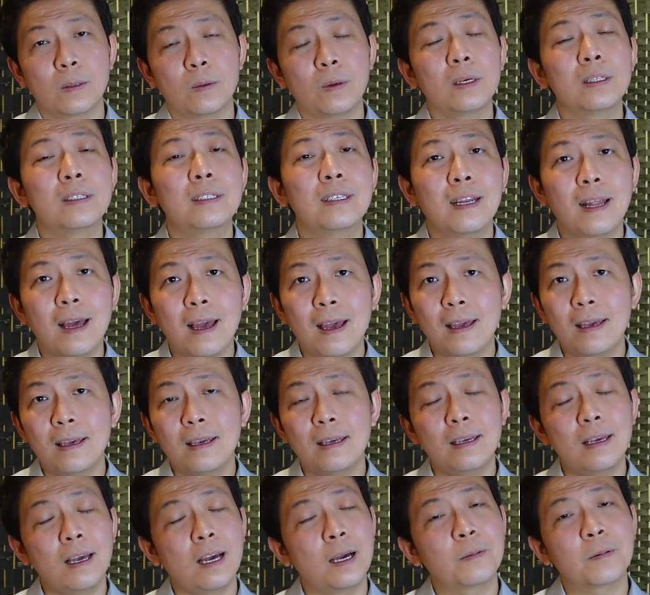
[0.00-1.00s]
Well,
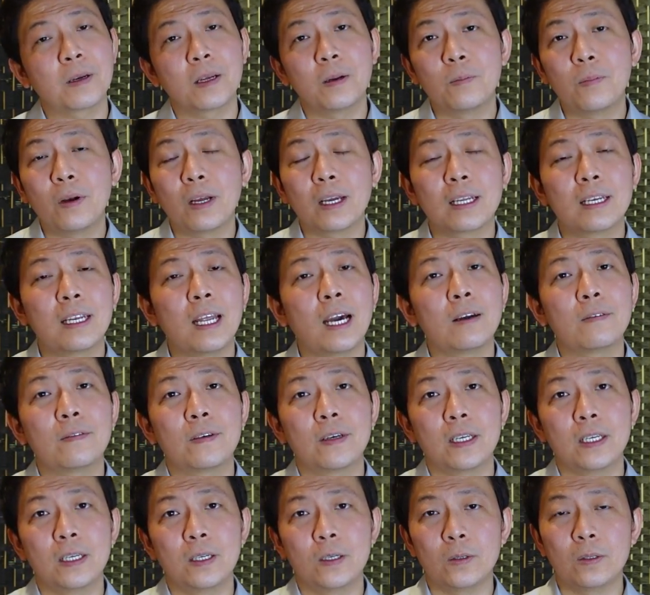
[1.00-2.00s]
today I'm gonna break it down
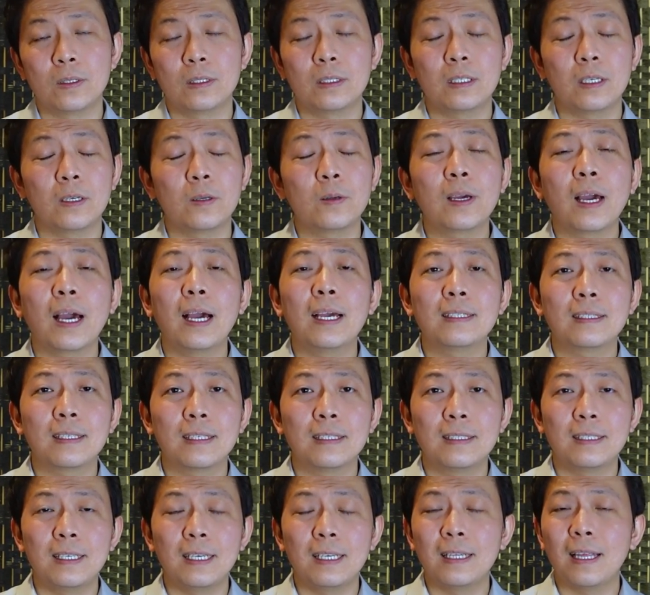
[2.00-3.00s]
for you so you guys
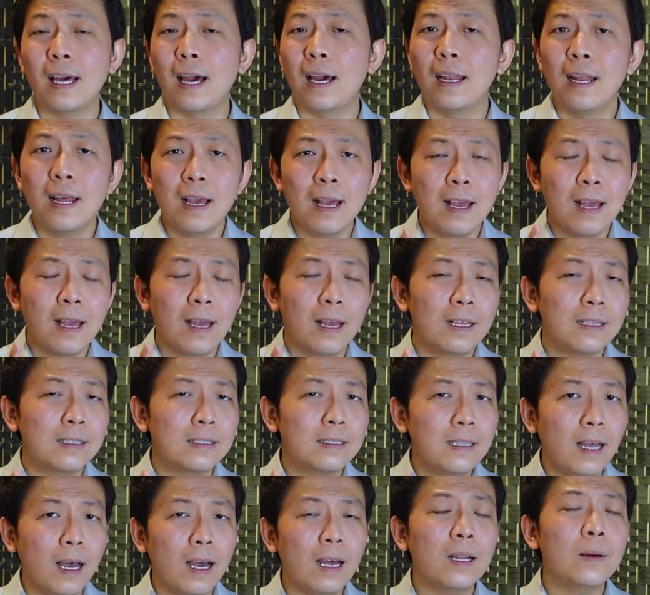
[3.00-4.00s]
can see that
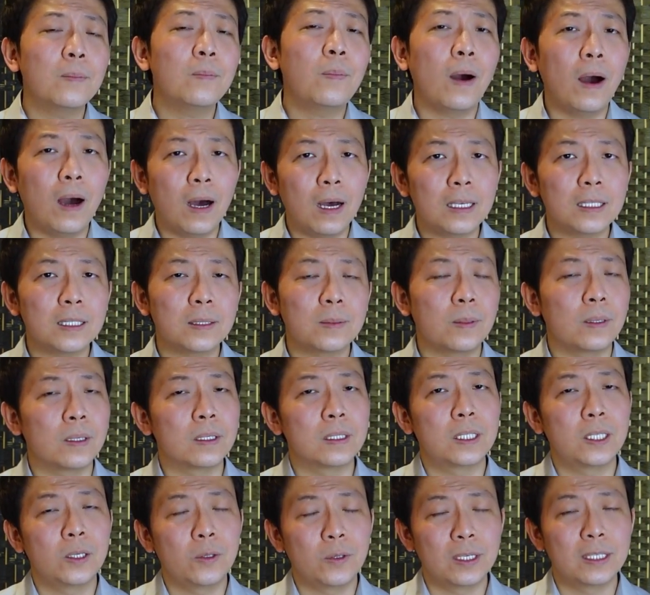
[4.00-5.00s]
it's not
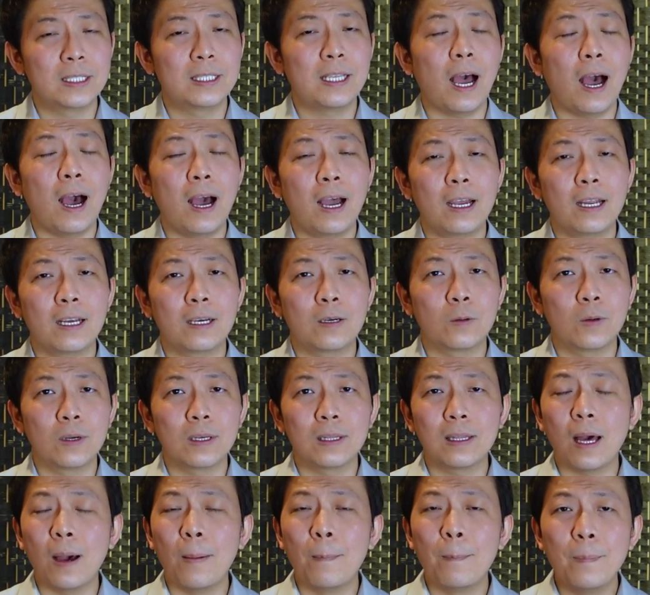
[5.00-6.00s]
impossible to retire
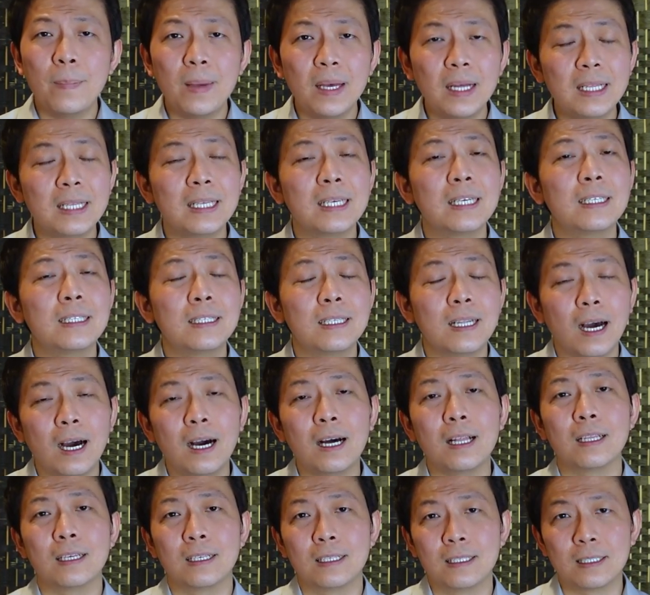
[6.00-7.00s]
with $1 million
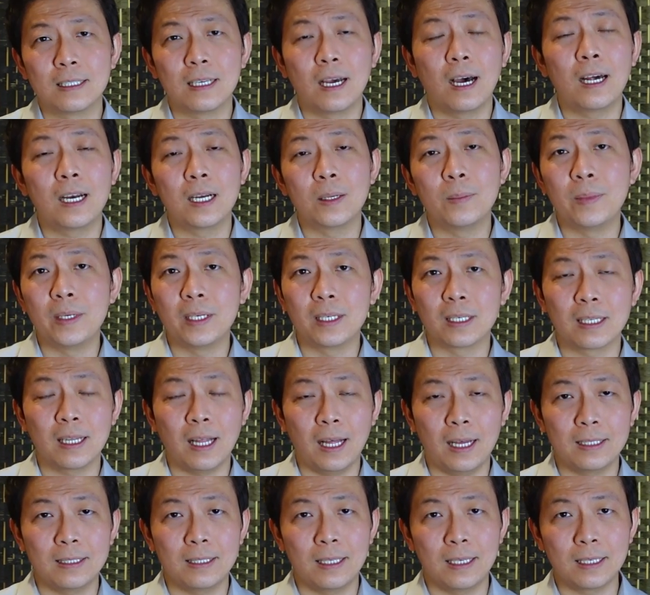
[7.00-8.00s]
on a middle
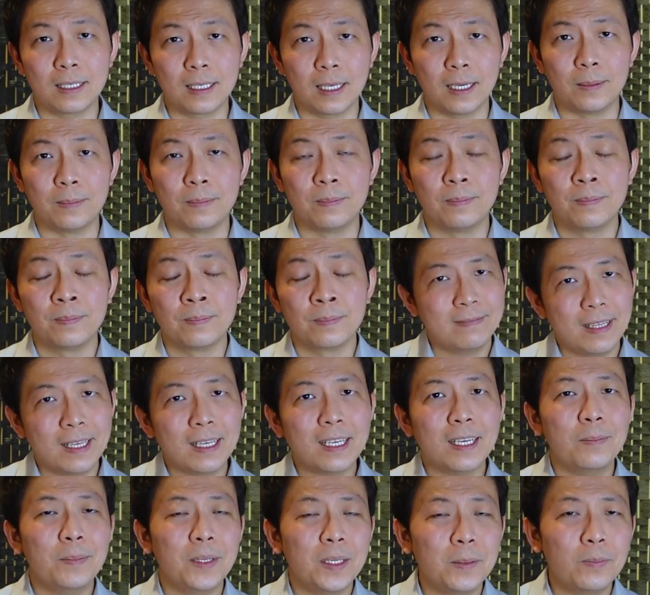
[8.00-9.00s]
class income.
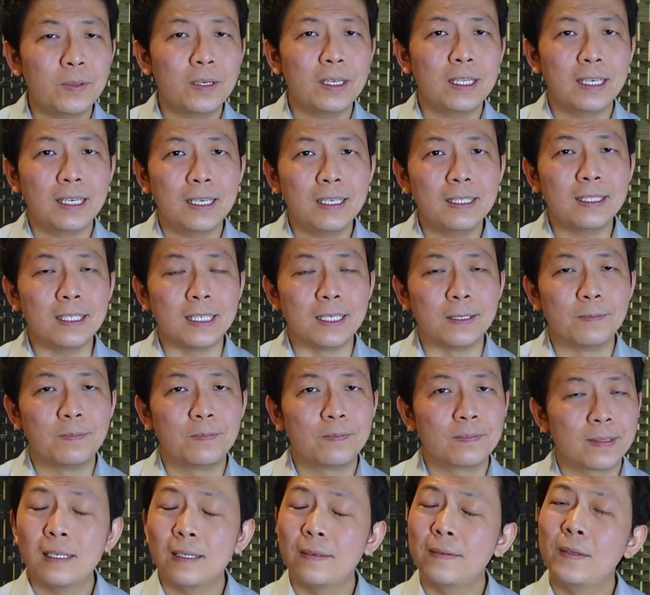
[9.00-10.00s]
It can be pretty easy.
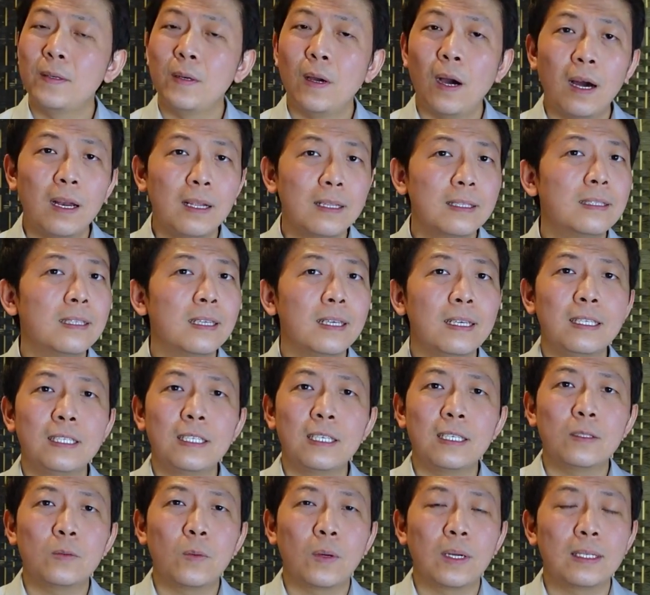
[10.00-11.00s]
So if you honestly
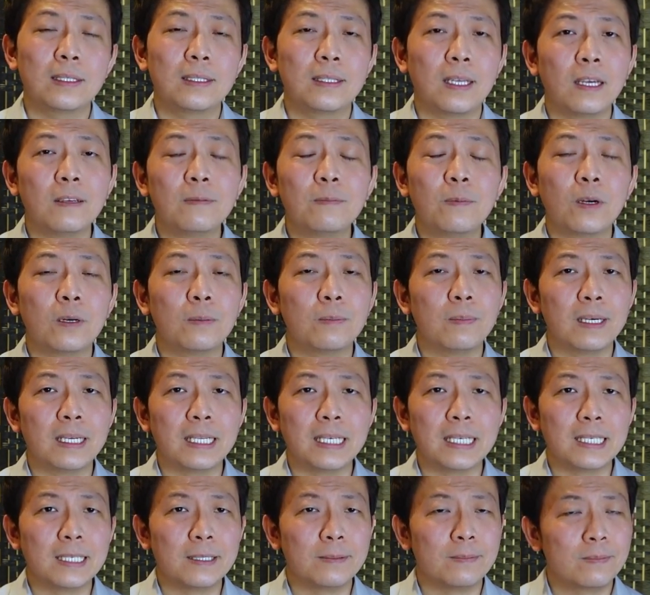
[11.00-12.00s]
just wanna save more
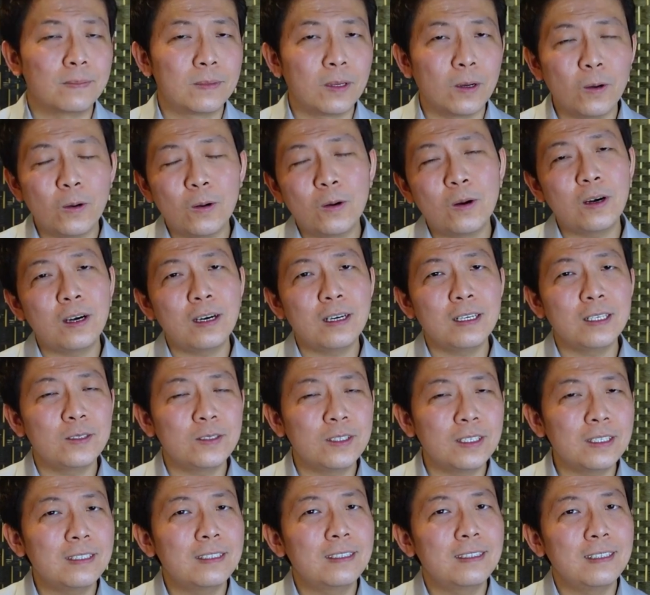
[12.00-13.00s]
money, or you
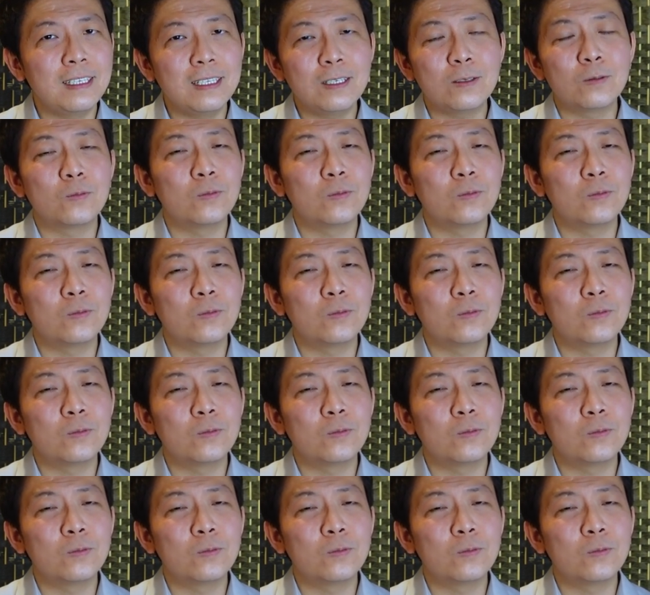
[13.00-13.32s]
just need a